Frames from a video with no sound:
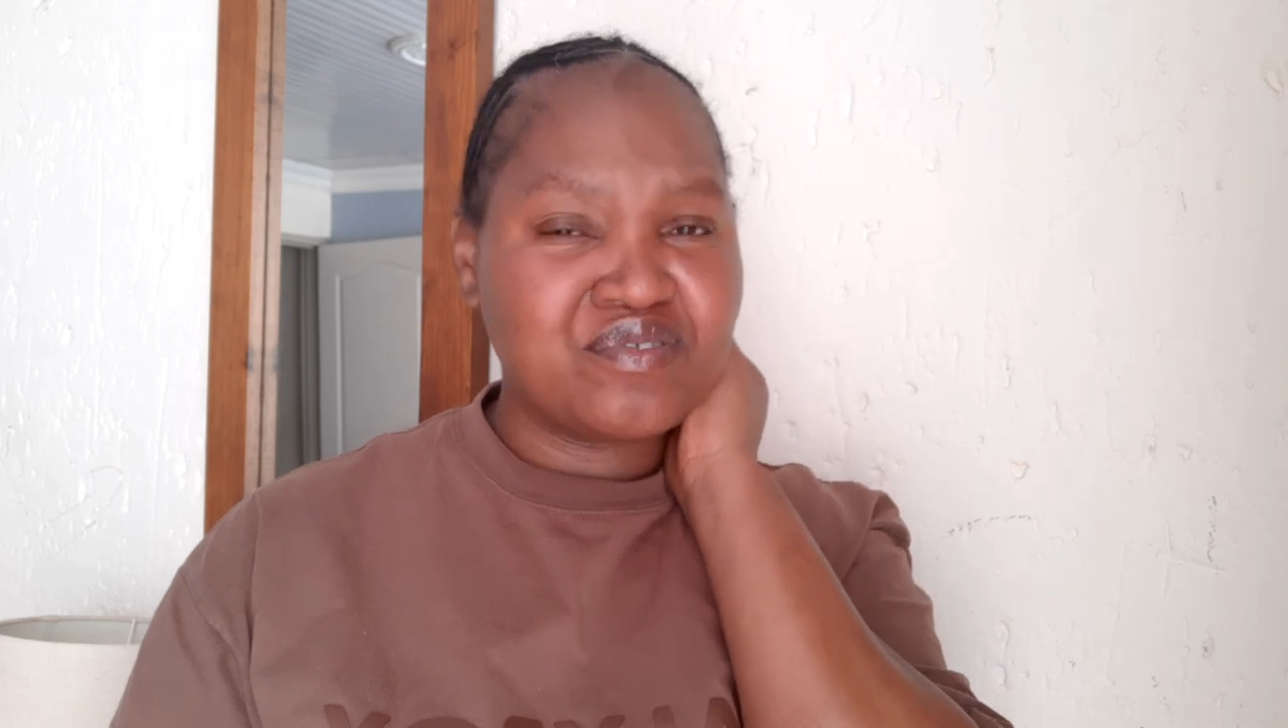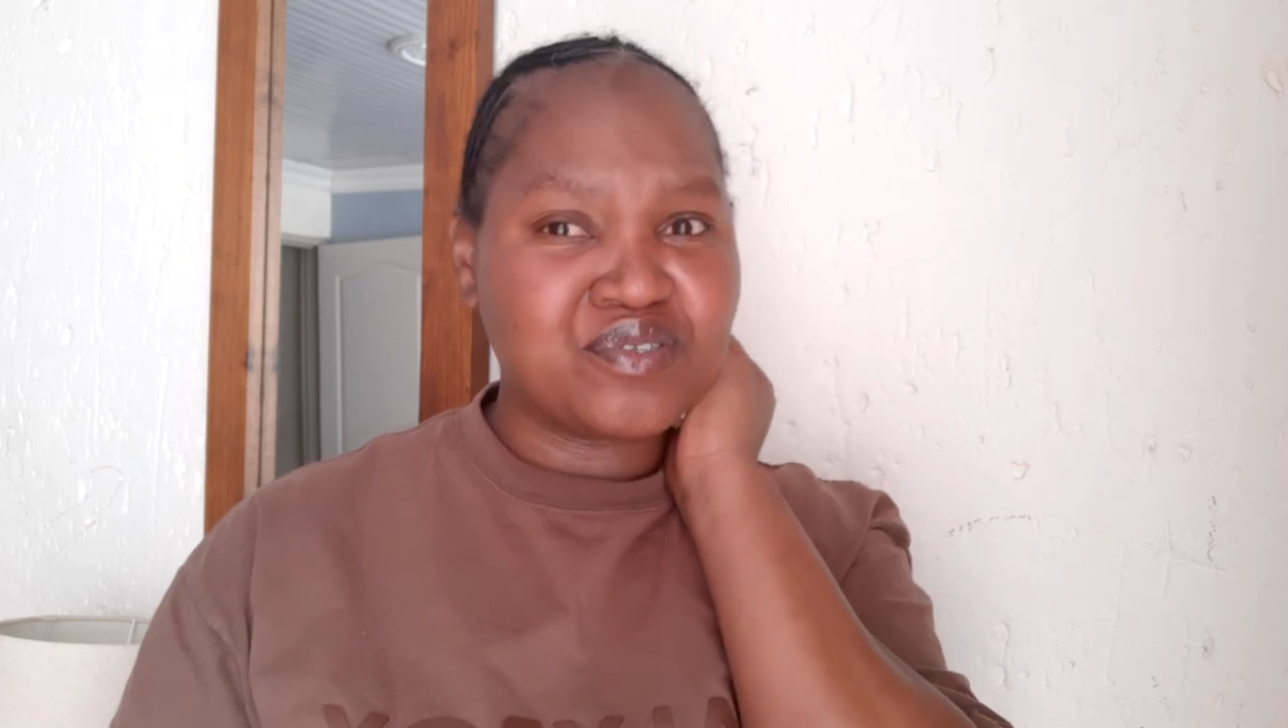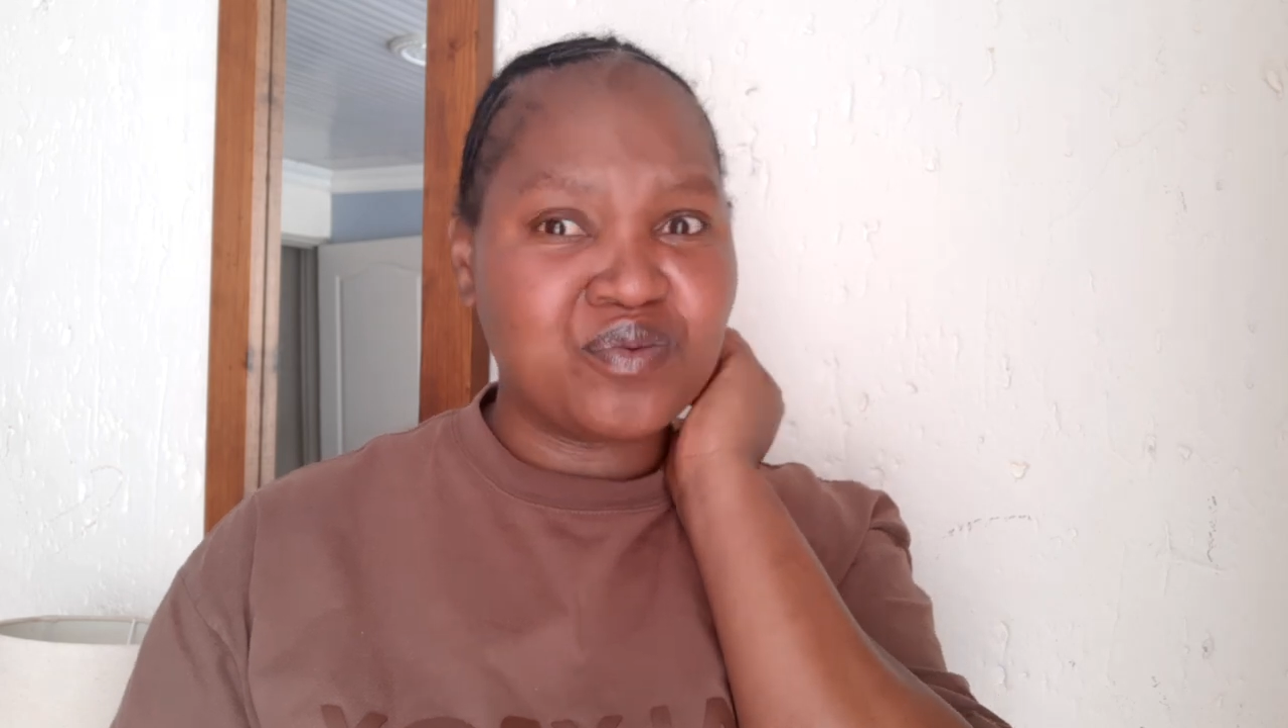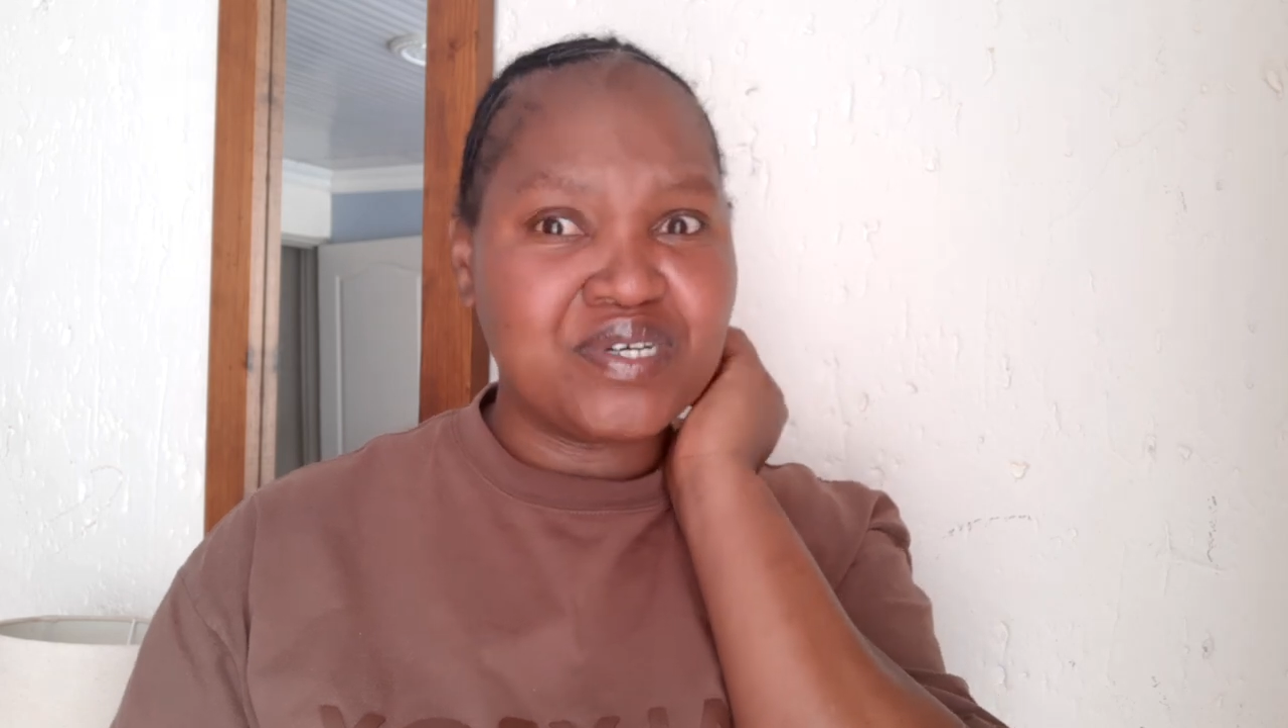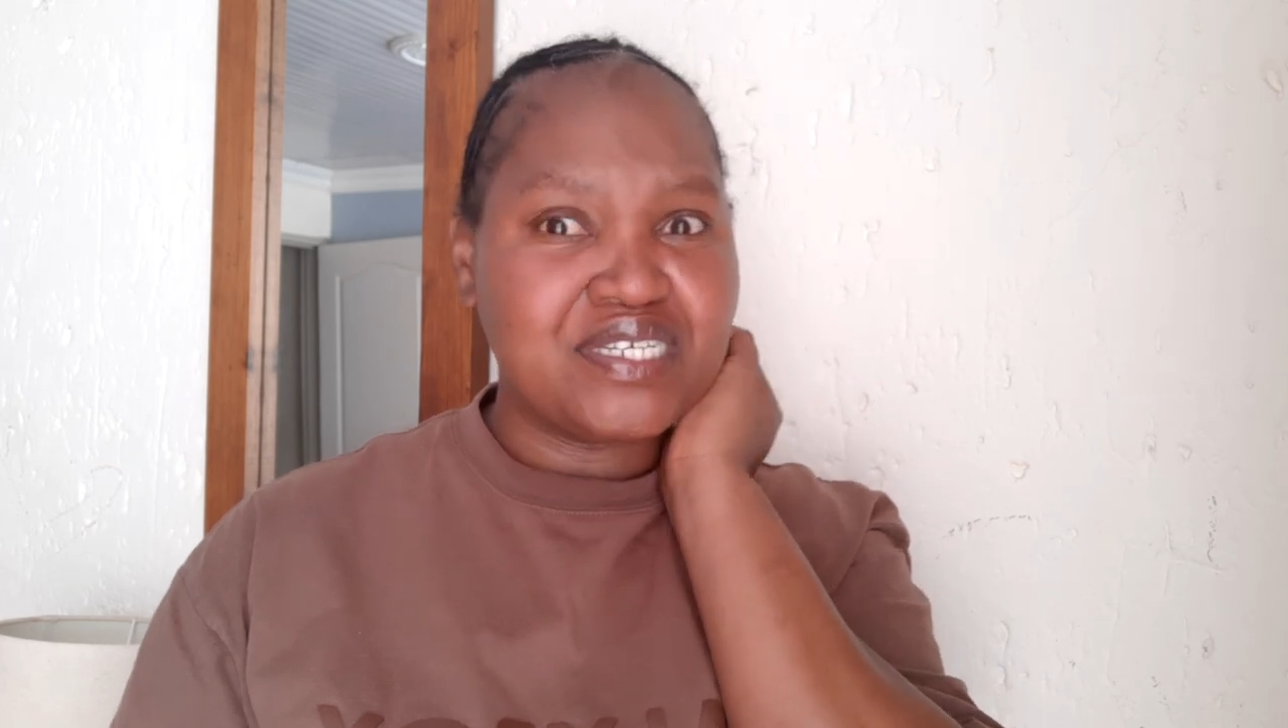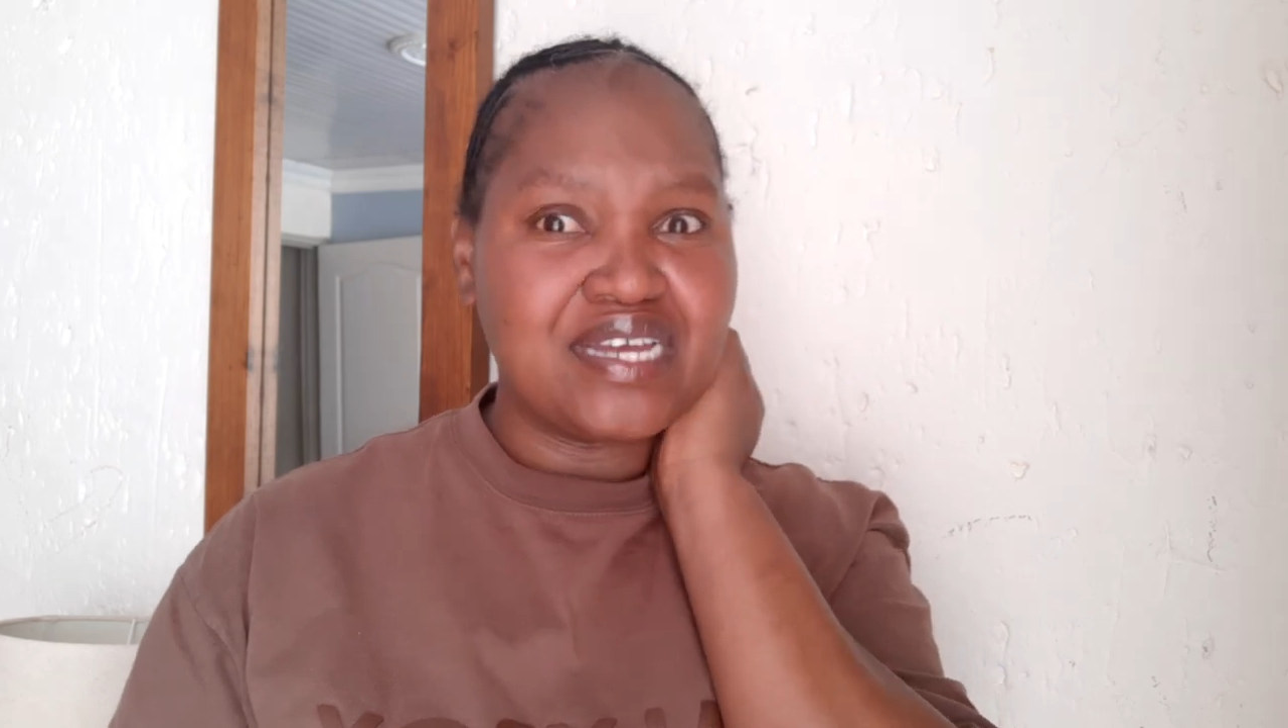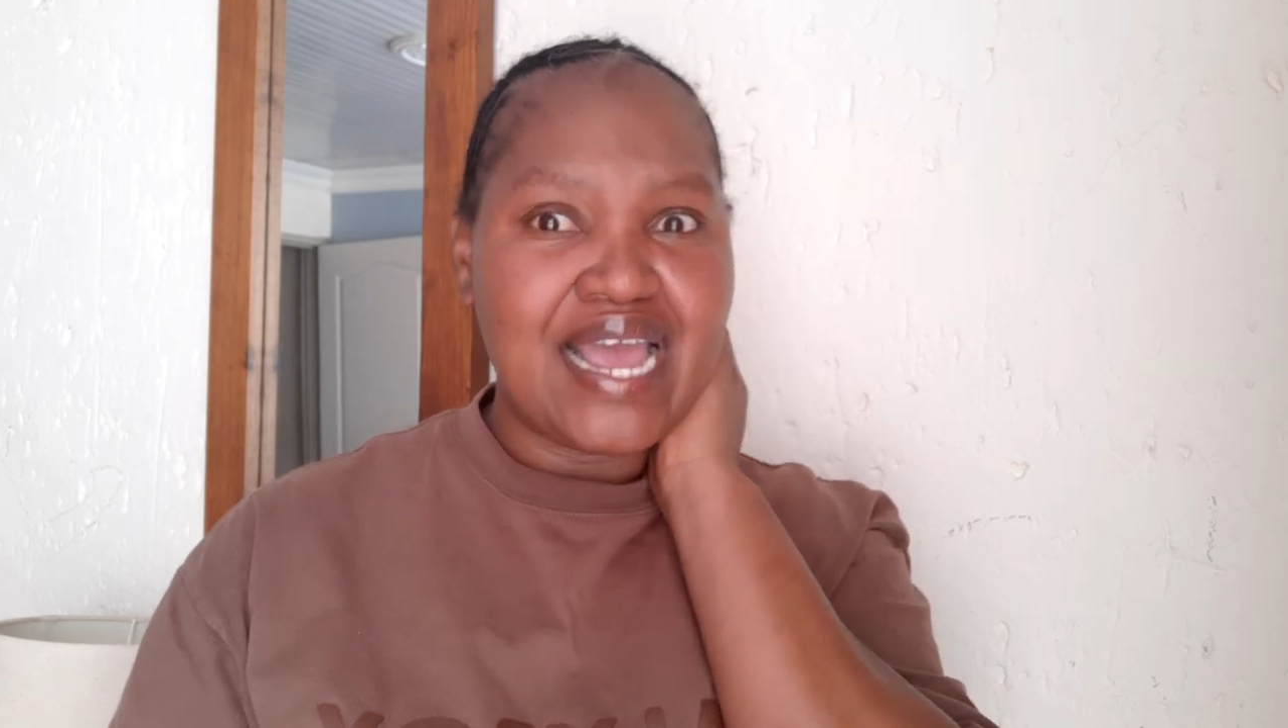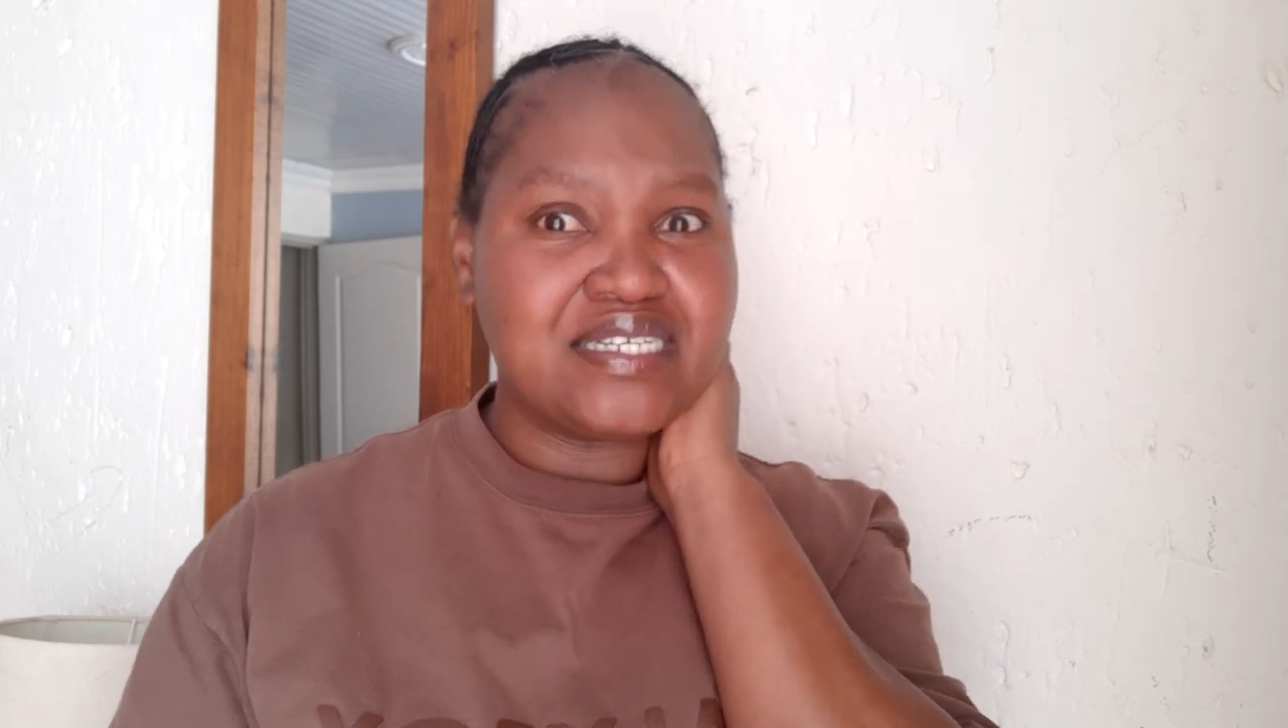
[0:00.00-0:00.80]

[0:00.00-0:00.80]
So I